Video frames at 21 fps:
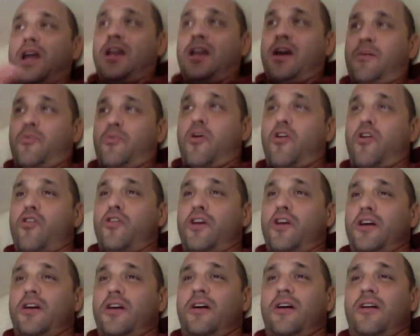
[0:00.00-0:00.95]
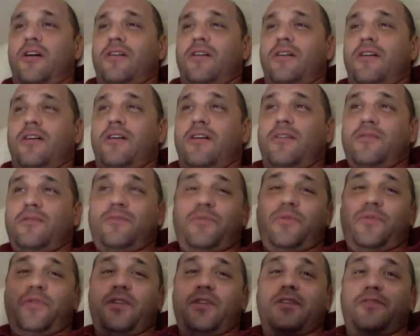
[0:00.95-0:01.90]
up all the uh,
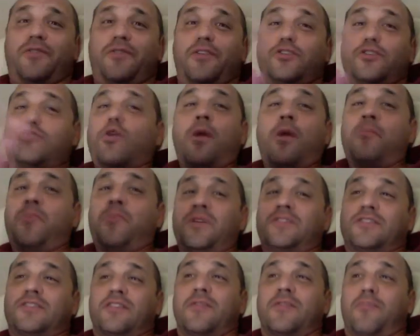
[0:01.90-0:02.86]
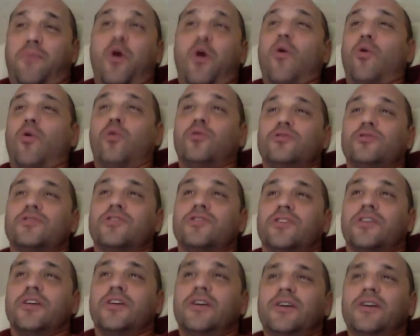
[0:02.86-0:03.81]
the the trumpets and the bowls.
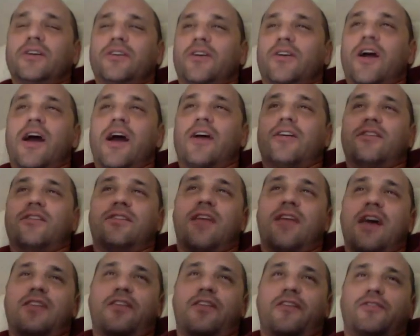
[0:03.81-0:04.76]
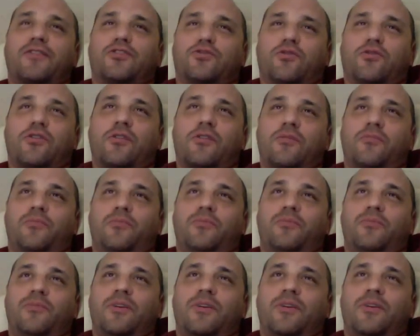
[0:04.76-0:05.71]
You go, how could that the Trump,
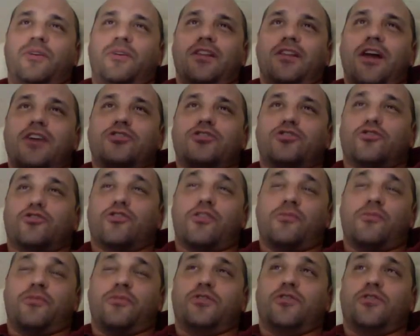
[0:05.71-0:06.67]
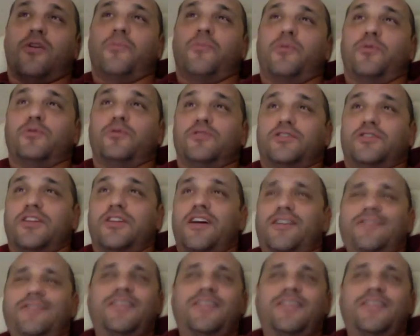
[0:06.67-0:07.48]
the last Trump, the trumpet will say,